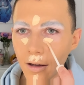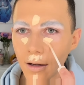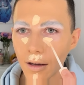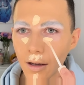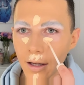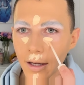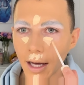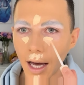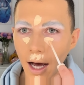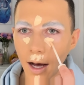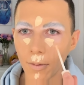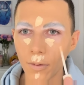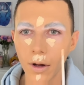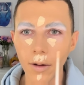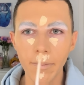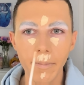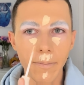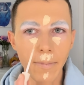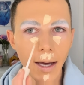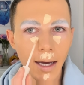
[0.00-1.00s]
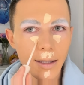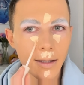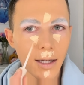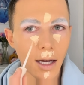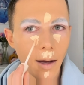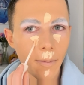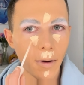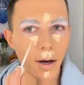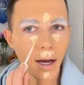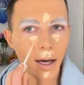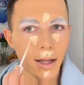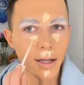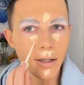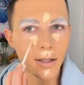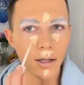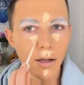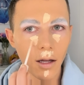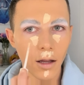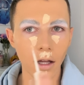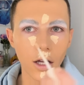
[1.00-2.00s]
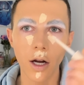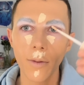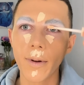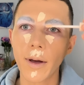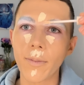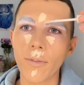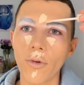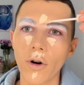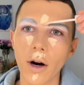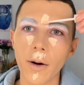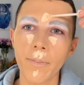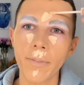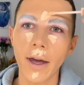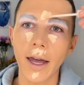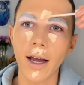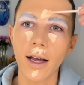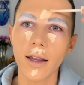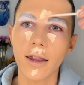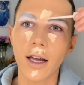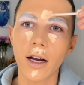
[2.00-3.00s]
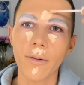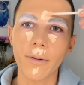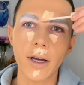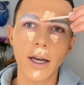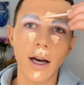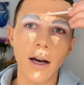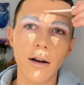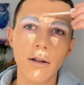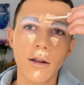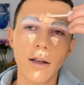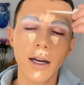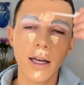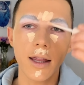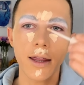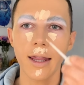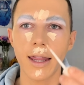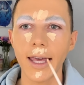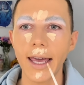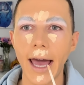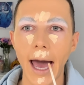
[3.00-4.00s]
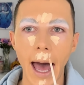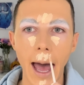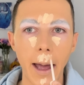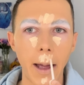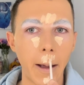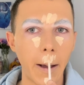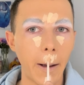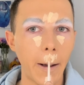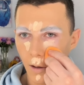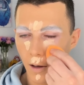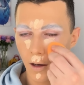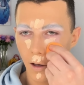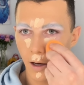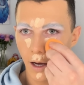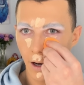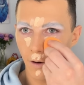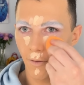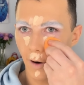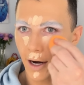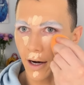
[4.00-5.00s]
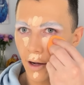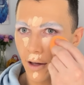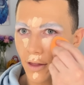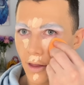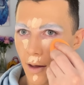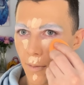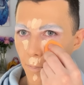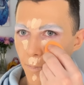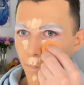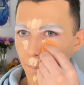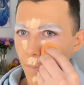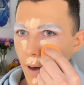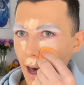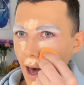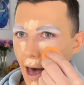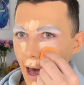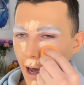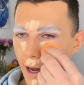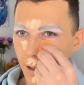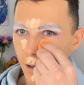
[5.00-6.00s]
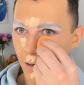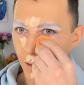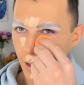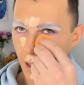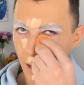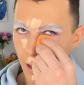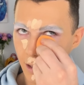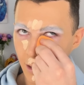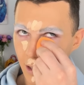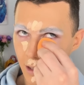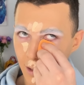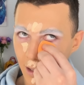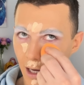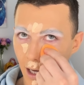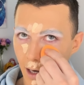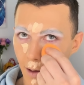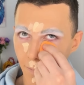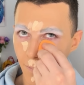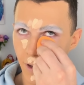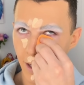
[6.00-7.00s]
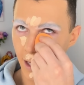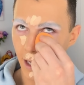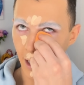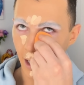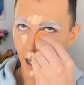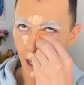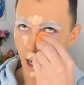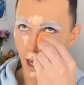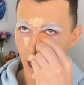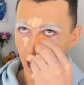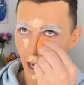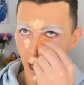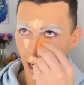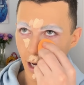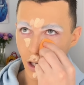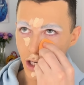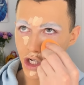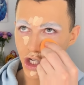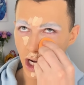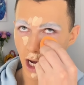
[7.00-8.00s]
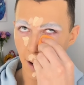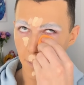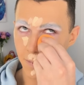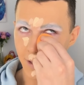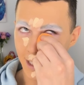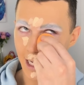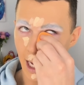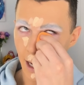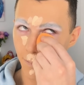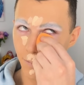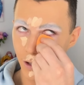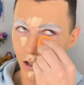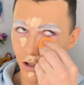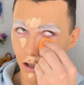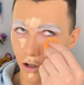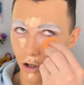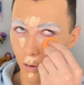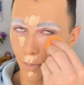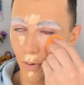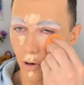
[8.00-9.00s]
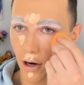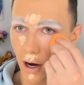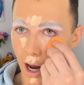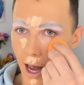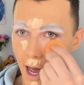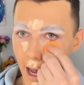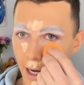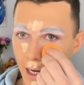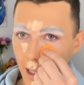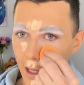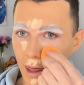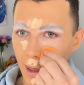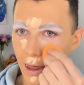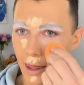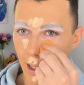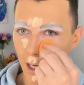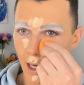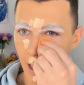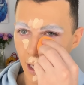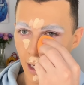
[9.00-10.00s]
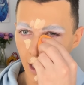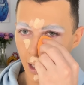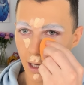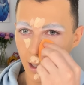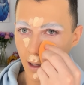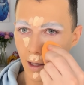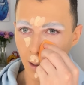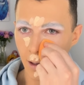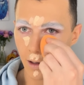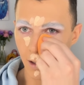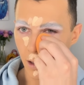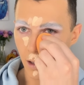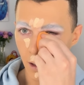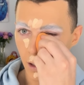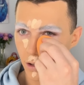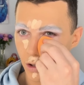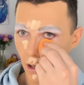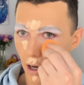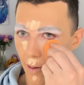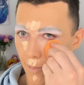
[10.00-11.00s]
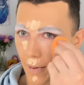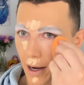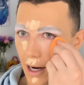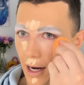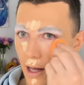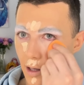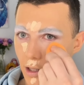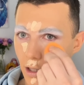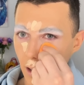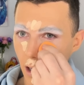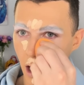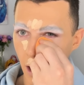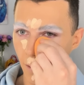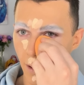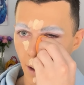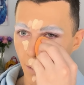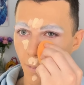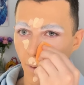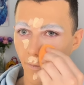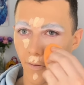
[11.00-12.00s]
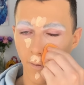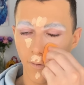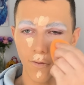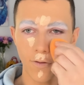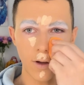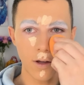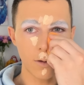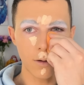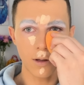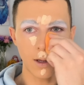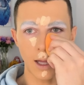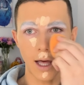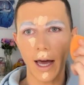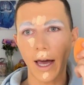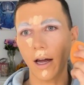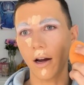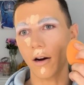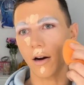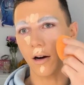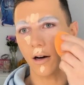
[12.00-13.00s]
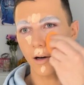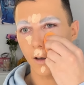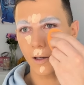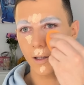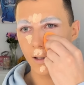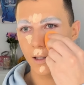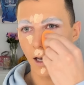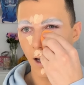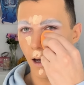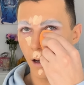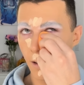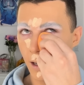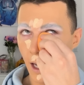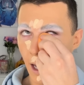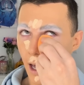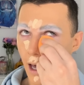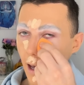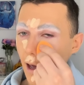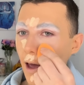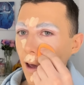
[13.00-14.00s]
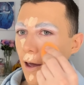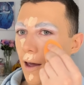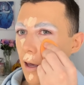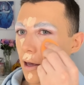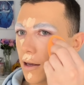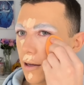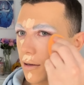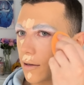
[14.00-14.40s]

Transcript: Yeah, we'll mix them. Okay, this is a little bit more pink. There we go. Look at that. Okay, right off the bat, I don't think this is going to be a Shape Tape dupe or anything. So I might have to go in with a few layers. Okay.